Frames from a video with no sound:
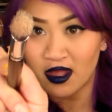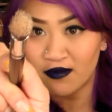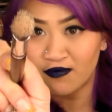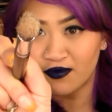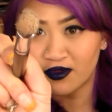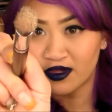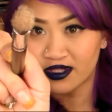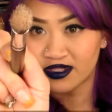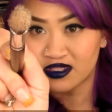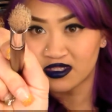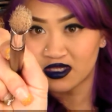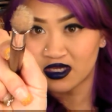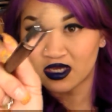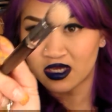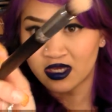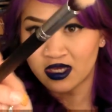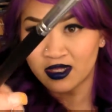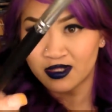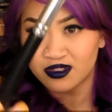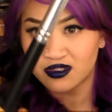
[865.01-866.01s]
If you can
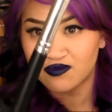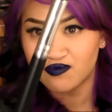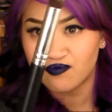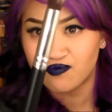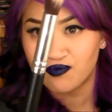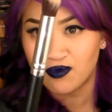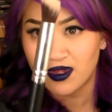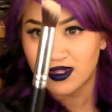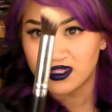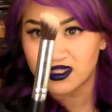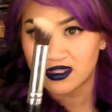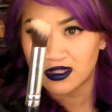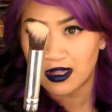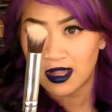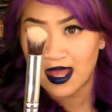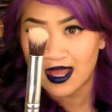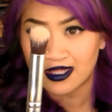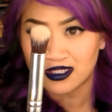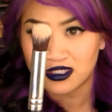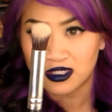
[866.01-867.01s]
see, it's
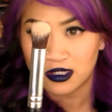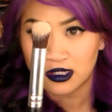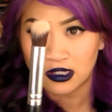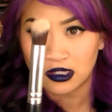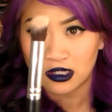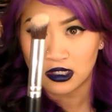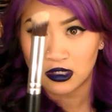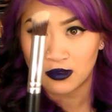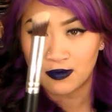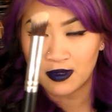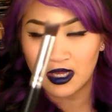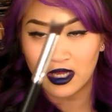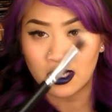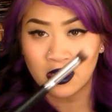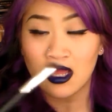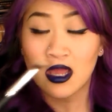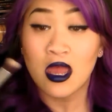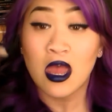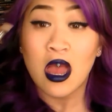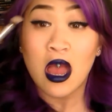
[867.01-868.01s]
slanted a little bit.